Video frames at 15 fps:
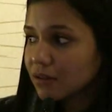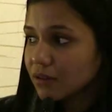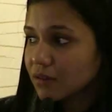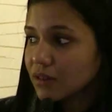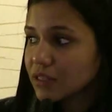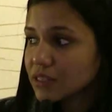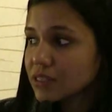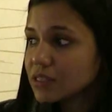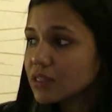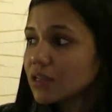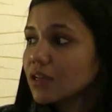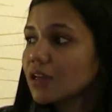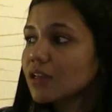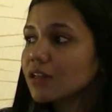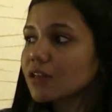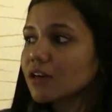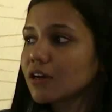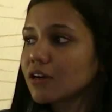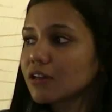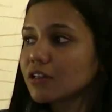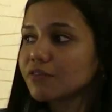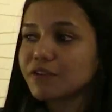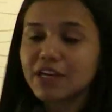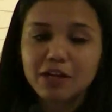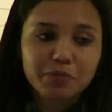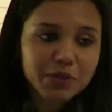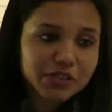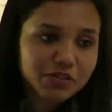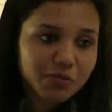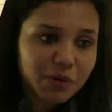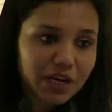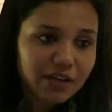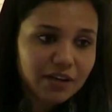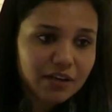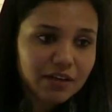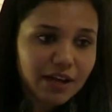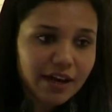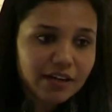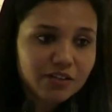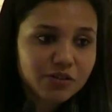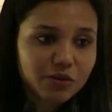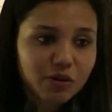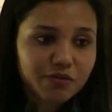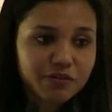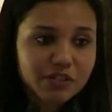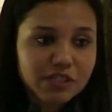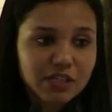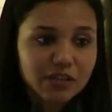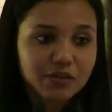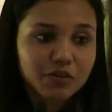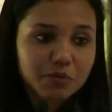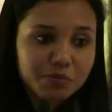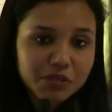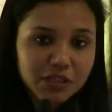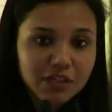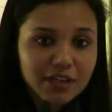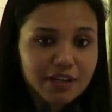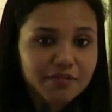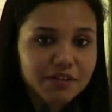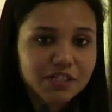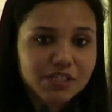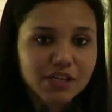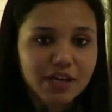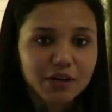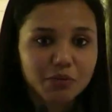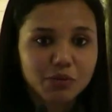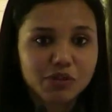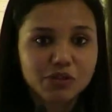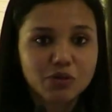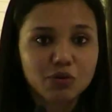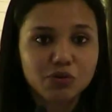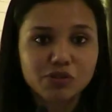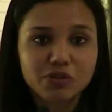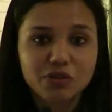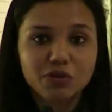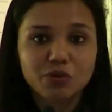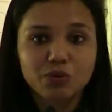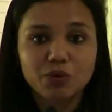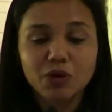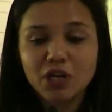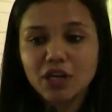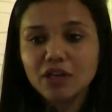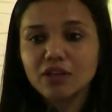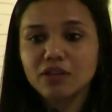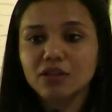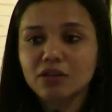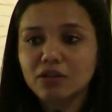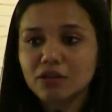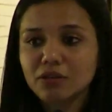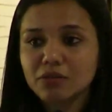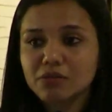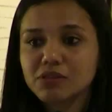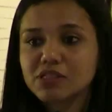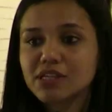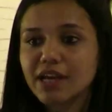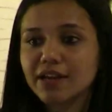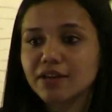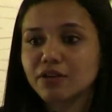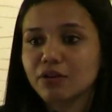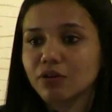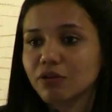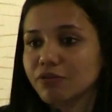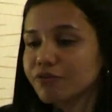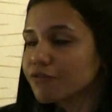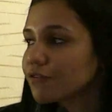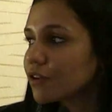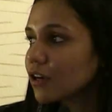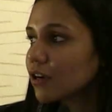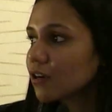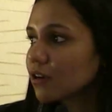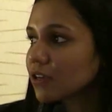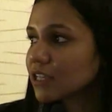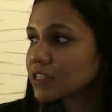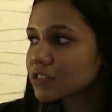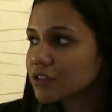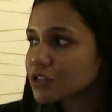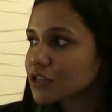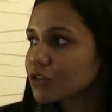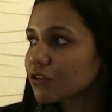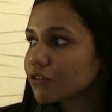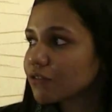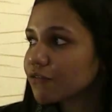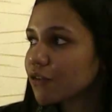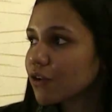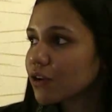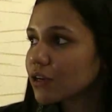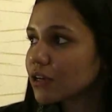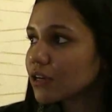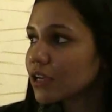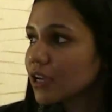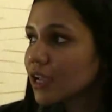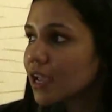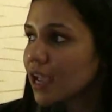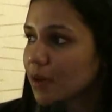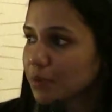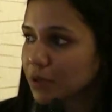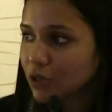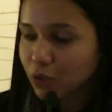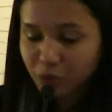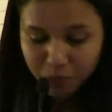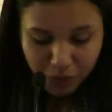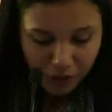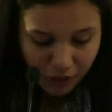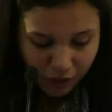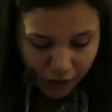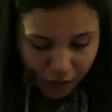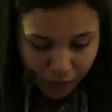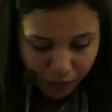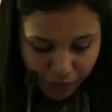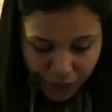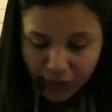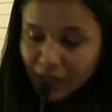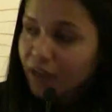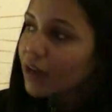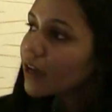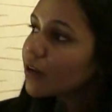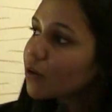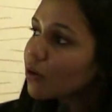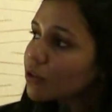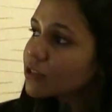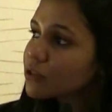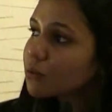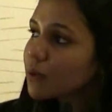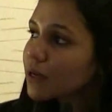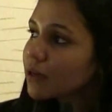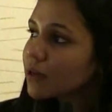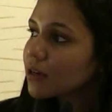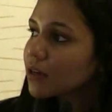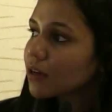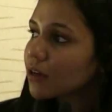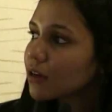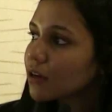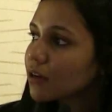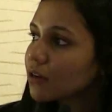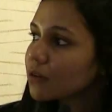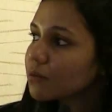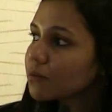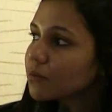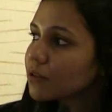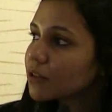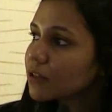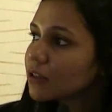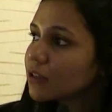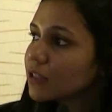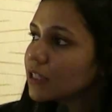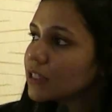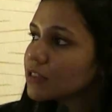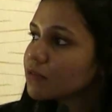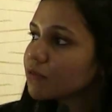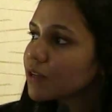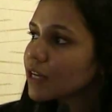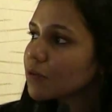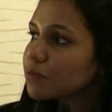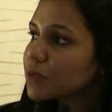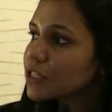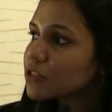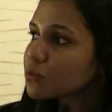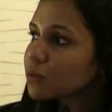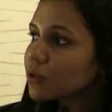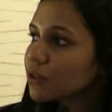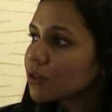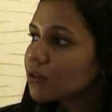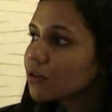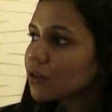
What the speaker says: this, the VLPs remained intact. So obviously the trypsin cleavage site was closer to the site of insertion of the foreign epitope. And also when these VLPs were